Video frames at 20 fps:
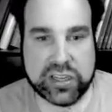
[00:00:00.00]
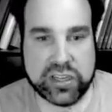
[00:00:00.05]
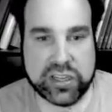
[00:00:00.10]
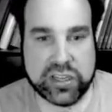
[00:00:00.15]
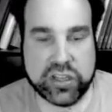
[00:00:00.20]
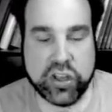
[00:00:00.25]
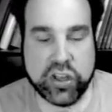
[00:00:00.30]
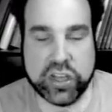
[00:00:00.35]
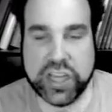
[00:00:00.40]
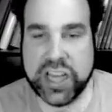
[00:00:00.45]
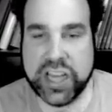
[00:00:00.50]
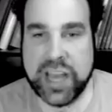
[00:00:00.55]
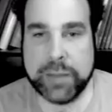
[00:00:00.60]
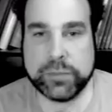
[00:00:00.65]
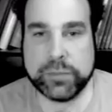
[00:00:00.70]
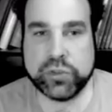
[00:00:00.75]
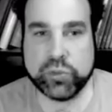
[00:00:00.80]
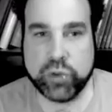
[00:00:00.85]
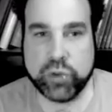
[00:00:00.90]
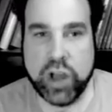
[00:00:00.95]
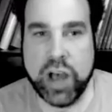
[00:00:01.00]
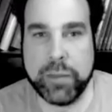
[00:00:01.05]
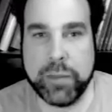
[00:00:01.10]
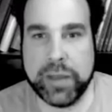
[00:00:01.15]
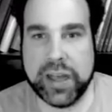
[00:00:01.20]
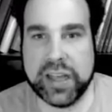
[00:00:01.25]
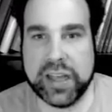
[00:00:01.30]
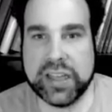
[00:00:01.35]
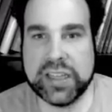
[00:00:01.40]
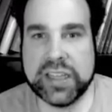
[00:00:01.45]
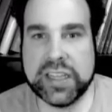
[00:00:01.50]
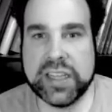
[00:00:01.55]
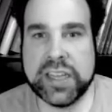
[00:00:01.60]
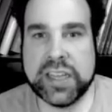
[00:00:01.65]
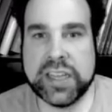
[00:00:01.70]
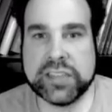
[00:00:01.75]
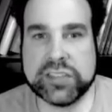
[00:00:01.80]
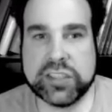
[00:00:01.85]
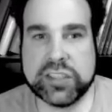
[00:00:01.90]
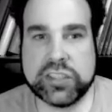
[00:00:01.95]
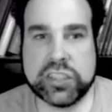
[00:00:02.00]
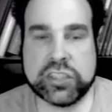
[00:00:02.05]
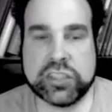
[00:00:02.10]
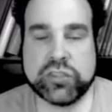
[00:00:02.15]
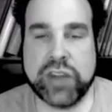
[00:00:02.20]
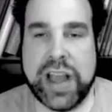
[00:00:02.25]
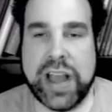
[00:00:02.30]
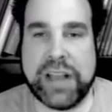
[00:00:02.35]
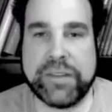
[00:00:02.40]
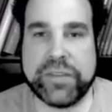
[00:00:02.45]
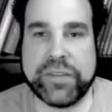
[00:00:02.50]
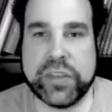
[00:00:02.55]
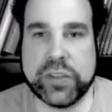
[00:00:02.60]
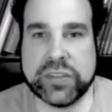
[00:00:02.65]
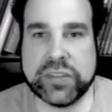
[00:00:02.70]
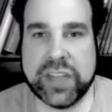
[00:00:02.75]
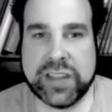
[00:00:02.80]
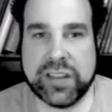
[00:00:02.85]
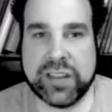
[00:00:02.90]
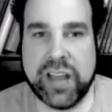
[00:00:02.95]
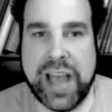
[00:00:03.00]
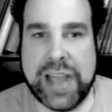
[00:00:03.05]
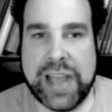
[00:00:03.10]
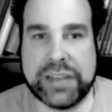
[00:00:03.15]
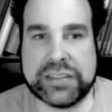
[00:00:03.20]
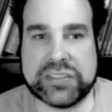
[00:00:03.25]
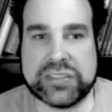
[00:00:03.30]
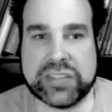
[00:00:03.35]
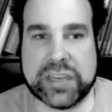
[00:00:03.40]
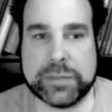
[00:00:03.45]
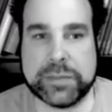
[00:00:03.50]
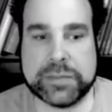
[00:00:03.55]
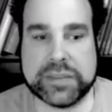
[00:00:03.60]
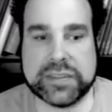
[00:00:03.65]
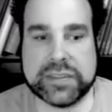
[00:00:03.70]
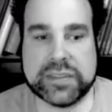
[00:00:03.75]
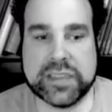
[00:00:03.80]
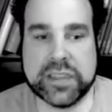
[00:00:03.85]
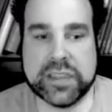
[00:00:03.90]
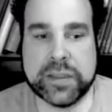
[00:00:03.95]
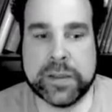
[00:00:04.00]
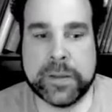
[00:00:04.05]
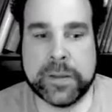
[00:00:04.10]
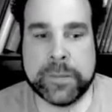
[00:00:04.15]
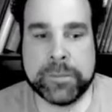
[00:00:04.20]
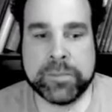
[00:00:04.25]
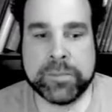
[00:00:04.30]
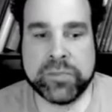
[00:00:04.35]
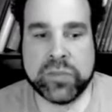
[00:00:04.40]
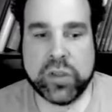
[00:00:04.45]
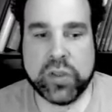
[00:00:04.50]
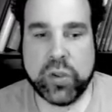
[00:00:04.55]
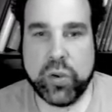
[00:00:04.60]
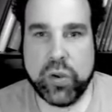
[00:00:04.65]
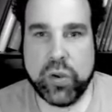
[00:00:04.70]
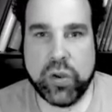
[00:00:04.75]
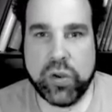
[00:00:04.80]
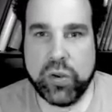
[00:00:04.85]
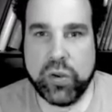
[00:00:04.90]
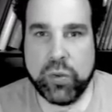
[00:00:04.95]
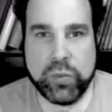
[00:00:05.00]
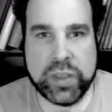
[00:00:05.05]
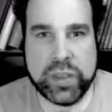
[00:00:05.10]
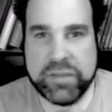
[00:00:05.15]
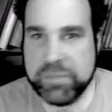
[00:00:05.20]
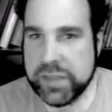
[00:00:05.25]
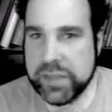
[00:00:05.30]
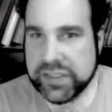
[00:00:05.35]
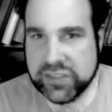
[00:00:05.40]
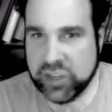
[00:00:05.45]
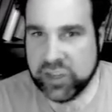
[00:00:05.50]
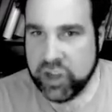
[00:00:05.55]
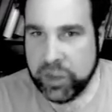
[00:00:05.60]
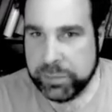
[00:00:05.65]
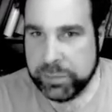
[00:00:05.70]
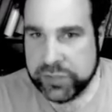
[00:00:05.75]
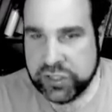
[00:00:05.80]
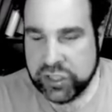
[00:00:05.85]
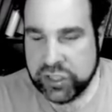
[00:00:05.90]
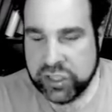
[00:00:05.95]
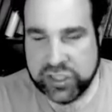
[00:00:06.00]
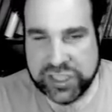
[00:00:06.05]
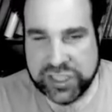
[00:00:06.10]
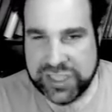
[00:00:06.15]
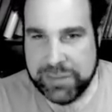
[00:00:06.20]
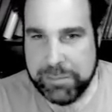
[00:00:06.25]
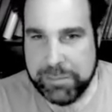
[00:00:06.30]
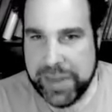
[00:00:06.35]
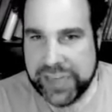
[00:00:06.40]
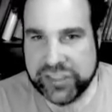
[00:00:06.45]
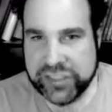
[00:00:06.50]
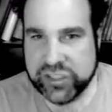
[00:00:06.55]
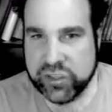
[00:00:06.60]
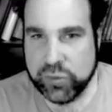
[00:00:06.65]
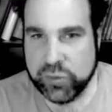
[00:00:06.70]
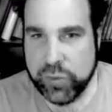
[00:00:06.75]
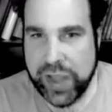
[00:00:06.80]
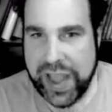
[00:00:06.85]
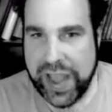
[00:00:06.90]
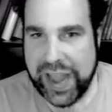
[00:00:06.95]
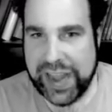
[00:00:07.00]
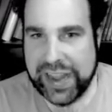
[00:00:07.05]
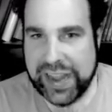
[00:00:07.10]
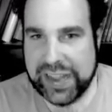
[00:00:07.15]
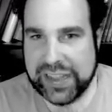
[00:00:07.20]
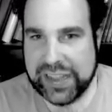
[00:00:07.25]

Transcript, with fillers: cooking up drama to, to drive views on live streams, we've missed our opportunity in a major way.